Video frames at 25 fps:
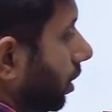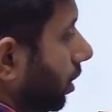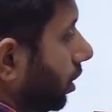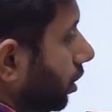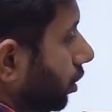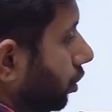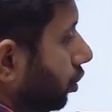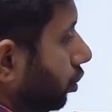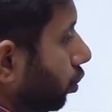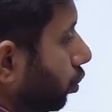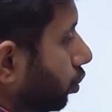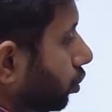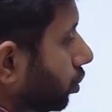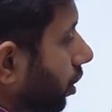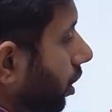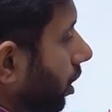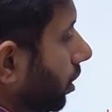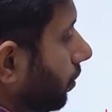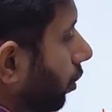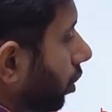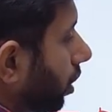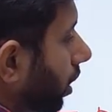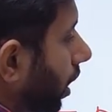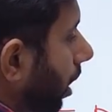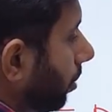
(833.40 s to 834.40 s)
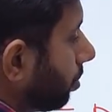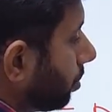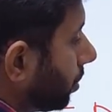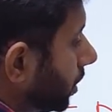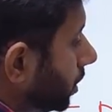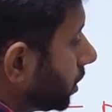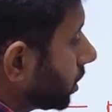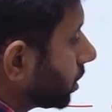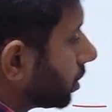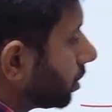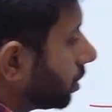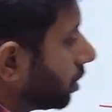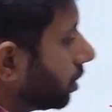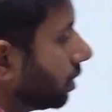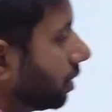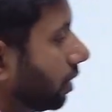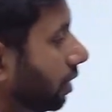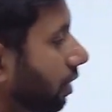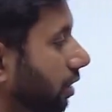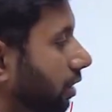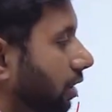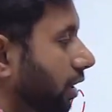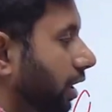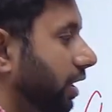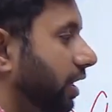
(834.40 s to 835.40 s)
Usually what happens
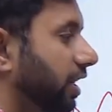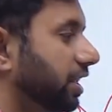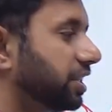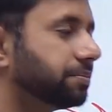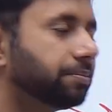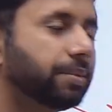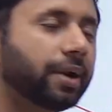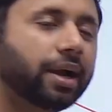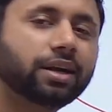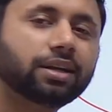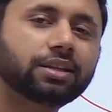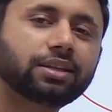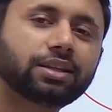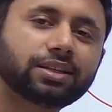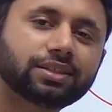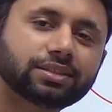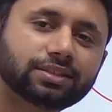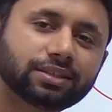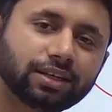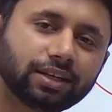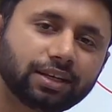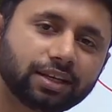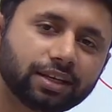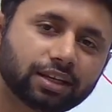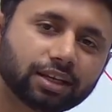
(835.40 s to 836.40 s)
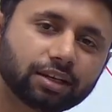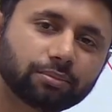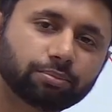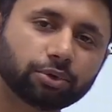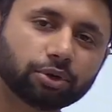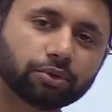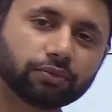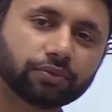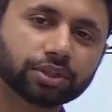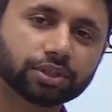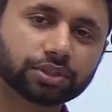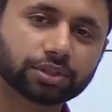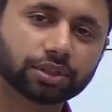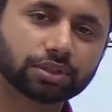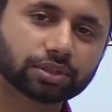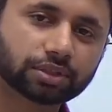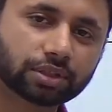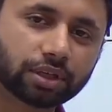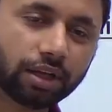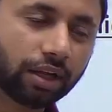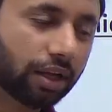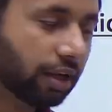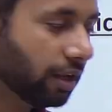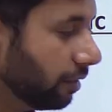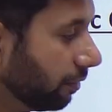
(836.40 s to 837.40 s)
that despite these legal provisions,
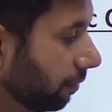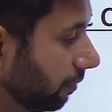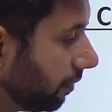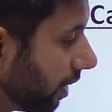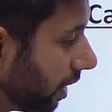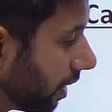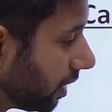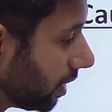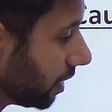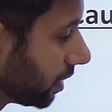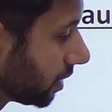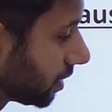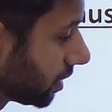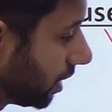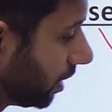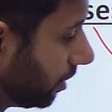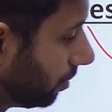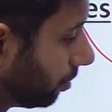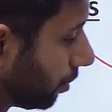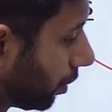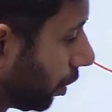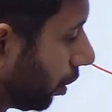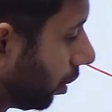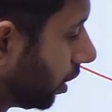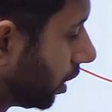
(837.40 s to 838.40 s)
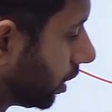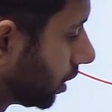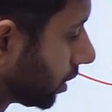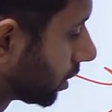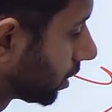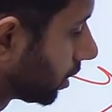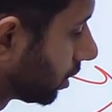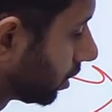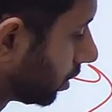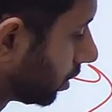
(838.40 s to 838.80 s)
various employers